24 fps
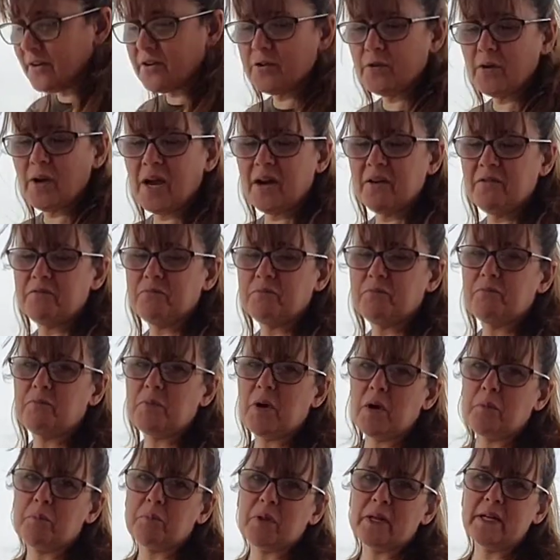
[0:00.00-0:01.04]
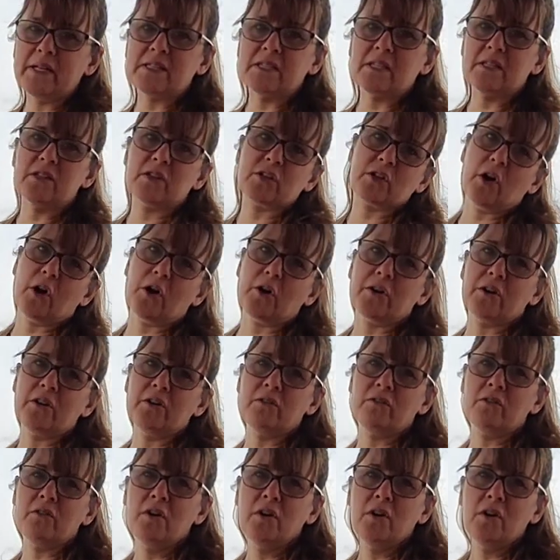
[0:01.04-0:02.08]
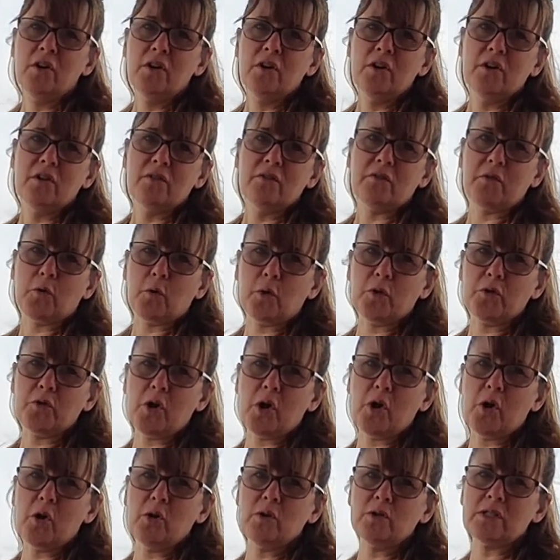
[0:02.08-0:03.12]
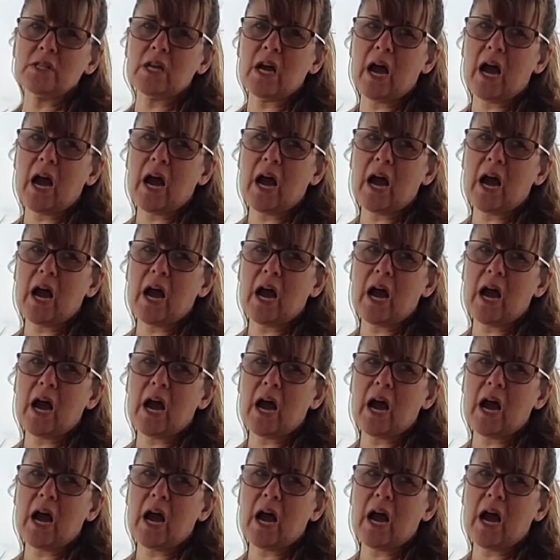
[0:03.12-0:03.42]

do have a place in the garden for those.